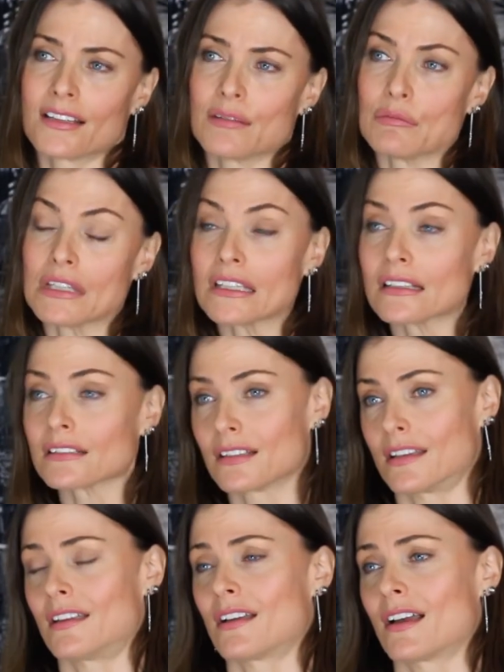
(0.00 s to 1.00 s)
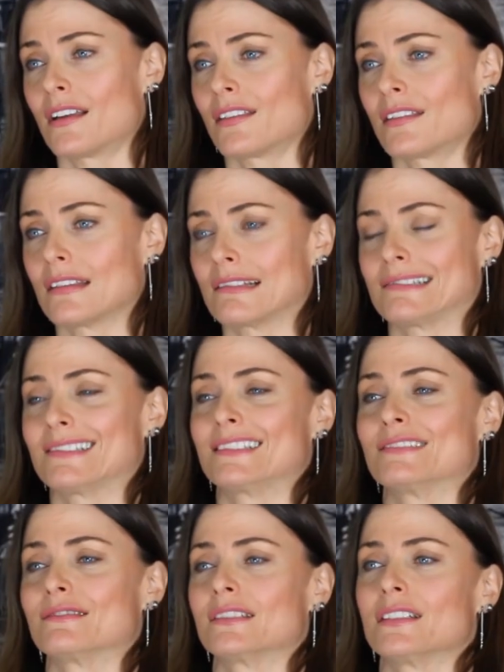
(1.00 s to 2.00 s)
immediately I think, I
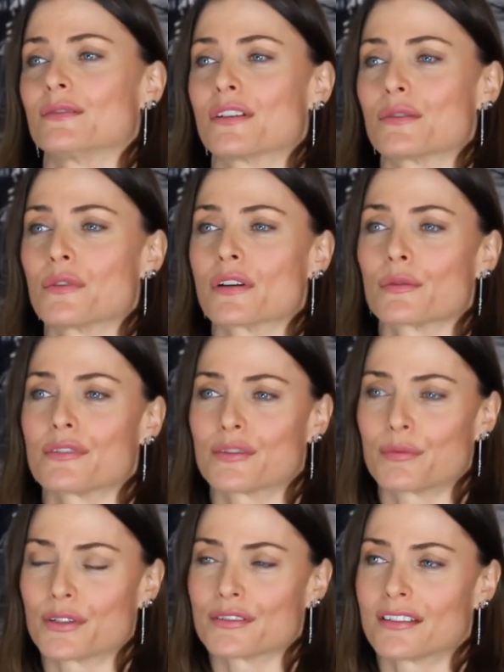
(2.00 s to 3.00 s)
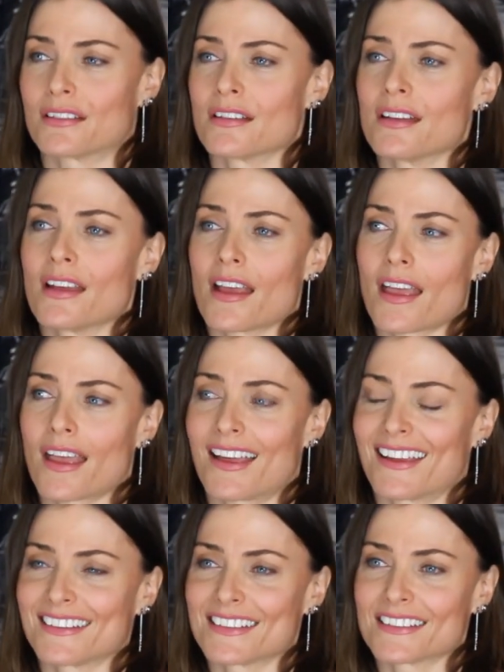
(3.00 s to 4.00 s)
don't really wanna work with this person,
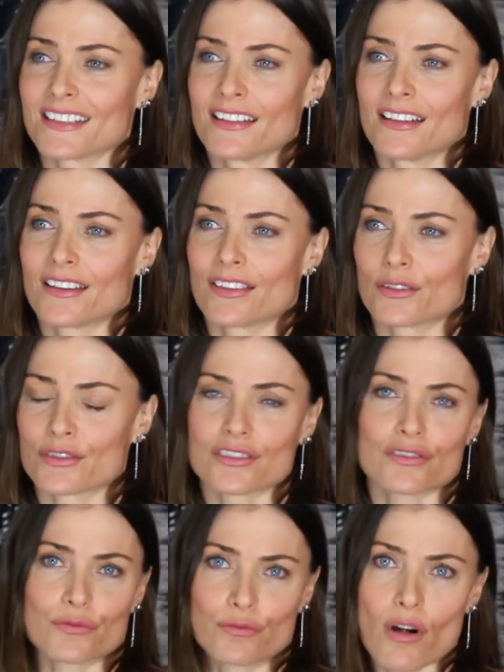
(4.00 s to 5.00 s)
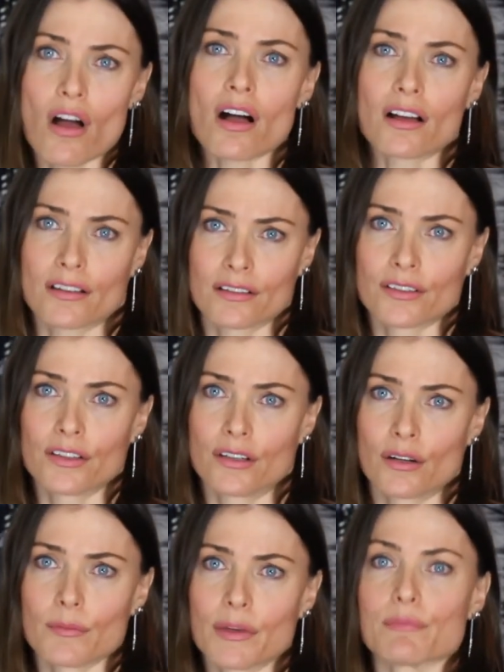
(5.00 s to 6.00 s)
and they're just wrong. You
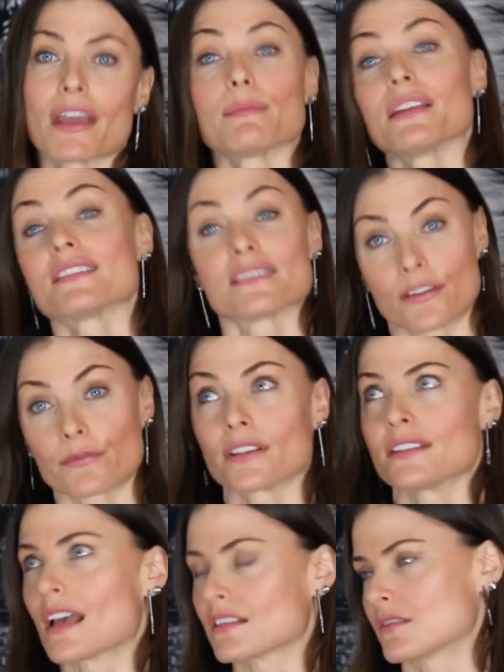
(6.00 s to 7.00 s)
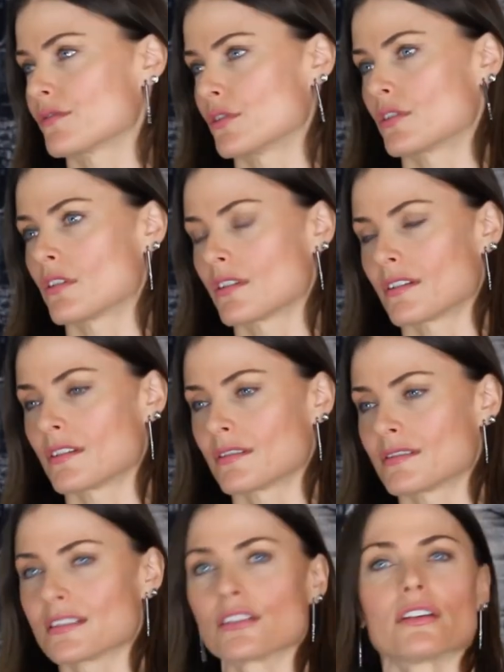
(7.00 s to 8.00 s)
know, I mean, maybe it's different. Yes, if you're on a
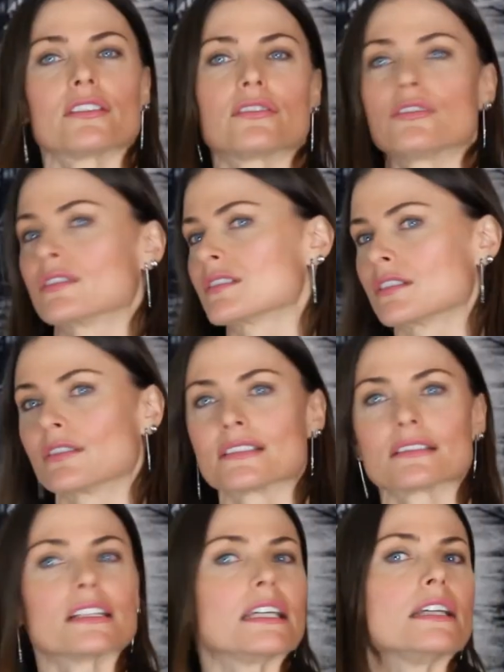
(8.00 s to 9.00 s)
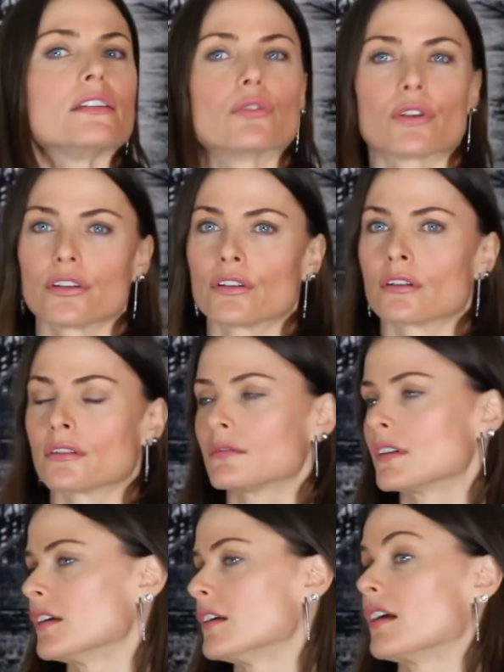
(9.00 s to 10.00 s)
series and you're a series lead, or
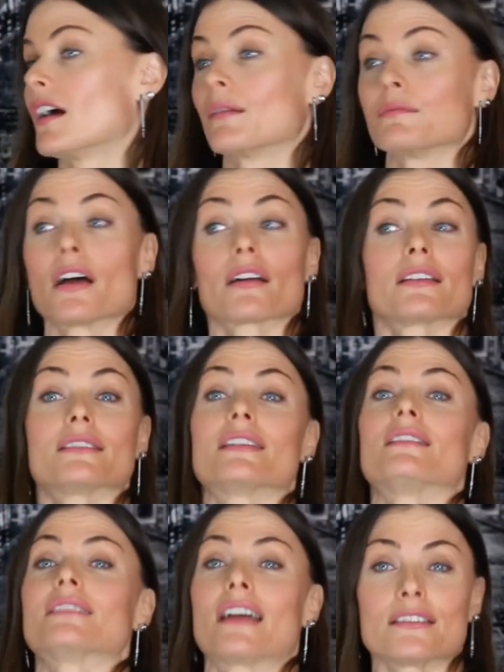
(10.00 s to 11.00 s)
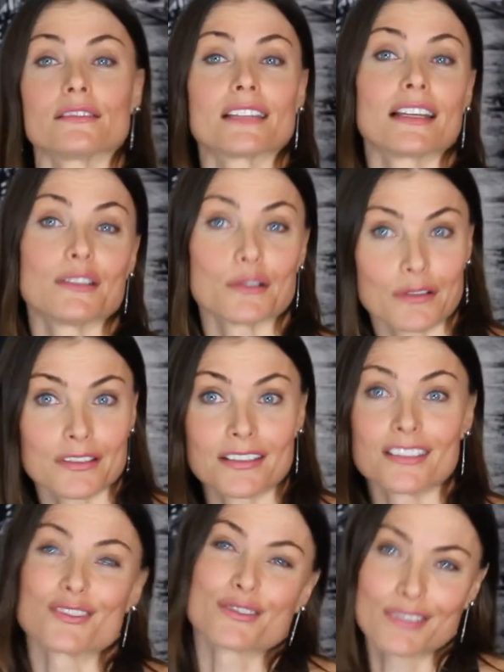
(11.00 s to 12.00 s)
you're, I'm not gonna tell Daniel Day-Lewis,
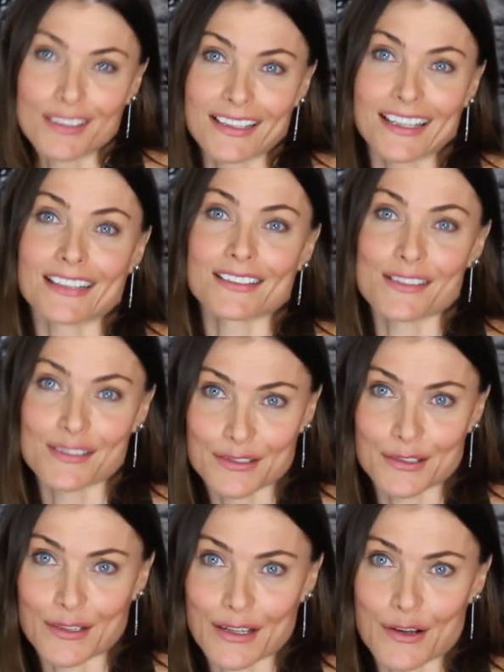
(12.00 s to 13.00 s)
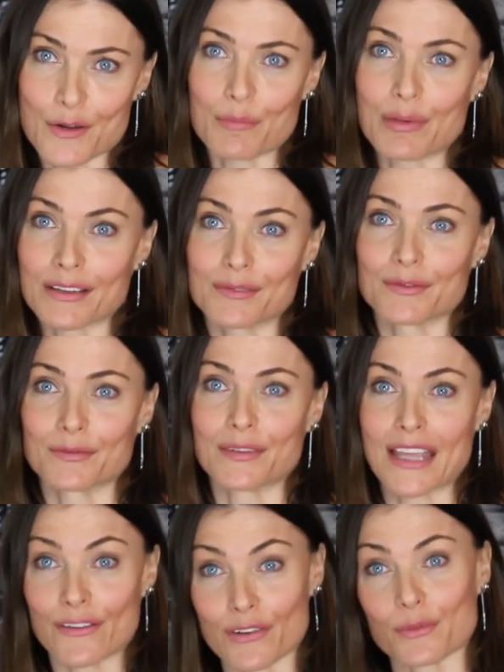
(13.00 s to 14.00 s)
he should really get to the studio. But
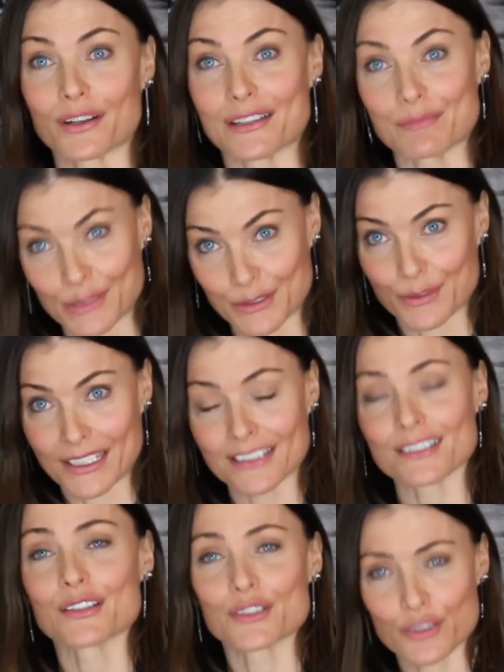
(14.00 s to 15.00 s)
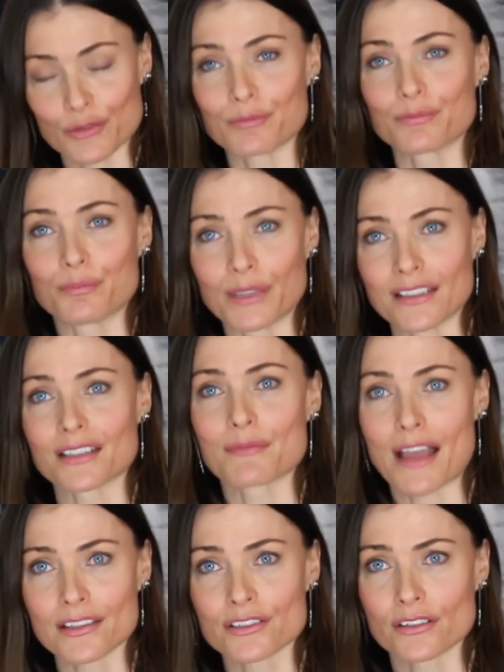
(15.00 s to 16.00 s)
everyone in between should be in a
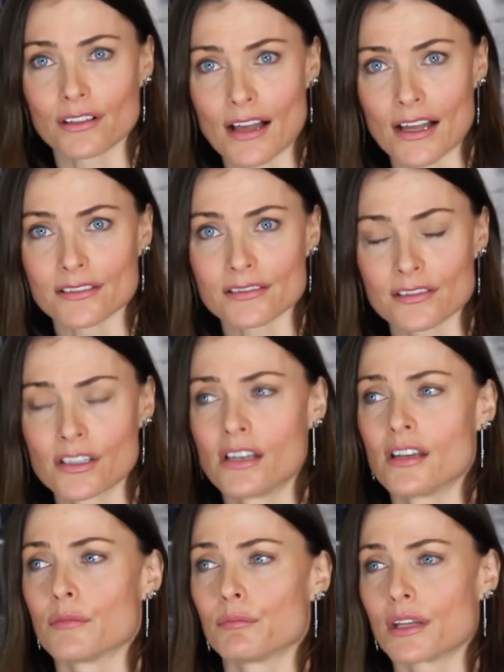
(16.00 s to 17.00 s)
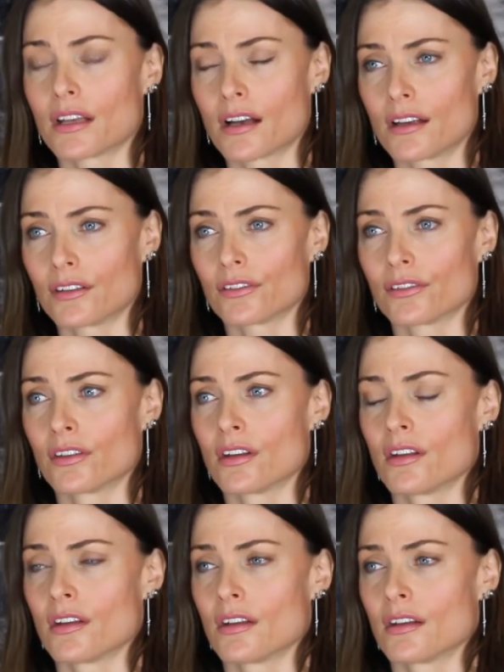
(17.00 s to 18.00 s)
master class, because
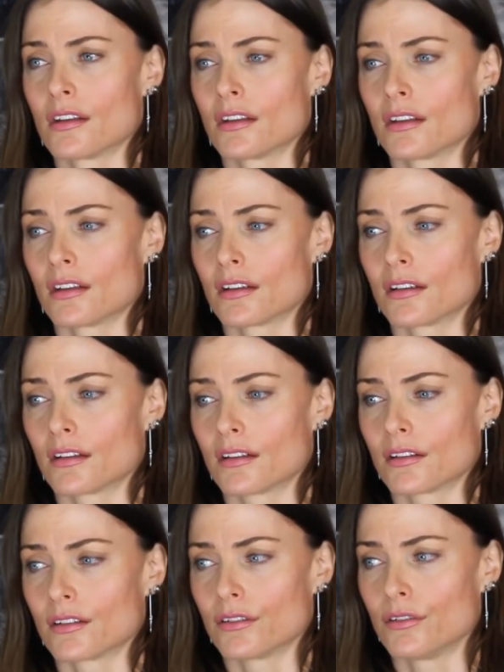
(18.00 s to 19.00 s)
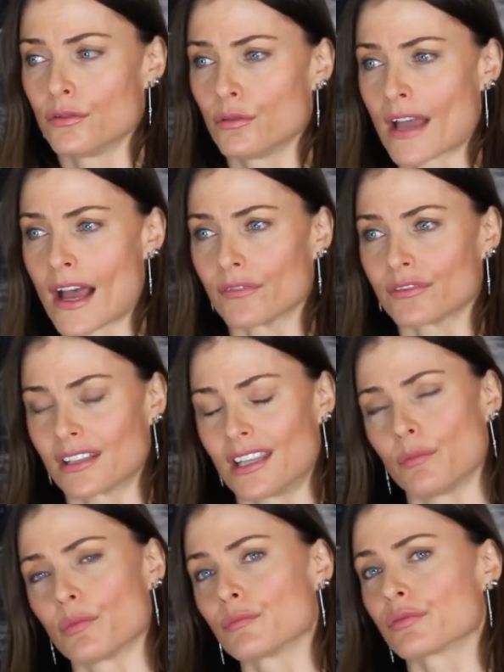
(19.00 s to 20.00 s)
you have to
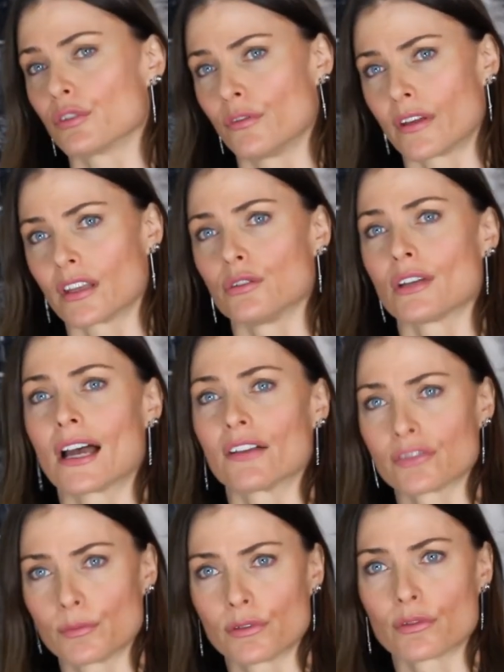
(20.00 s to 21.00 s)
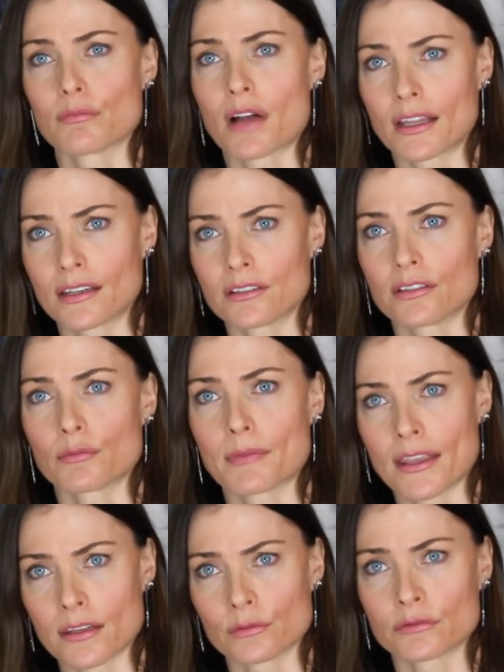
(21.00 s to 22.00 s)
keep improving and you have to be reminded, you know,
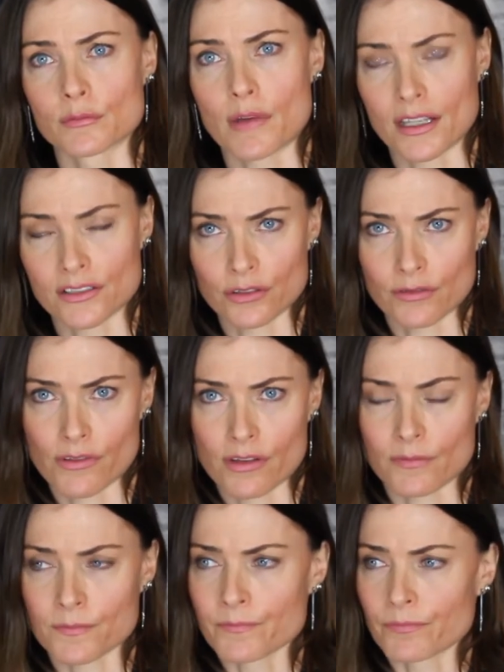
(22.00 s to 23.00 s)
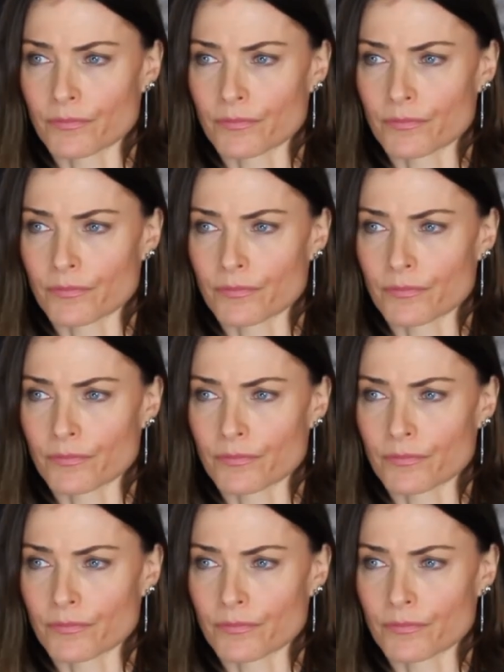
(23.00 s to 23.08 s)
Maggie will remind you of the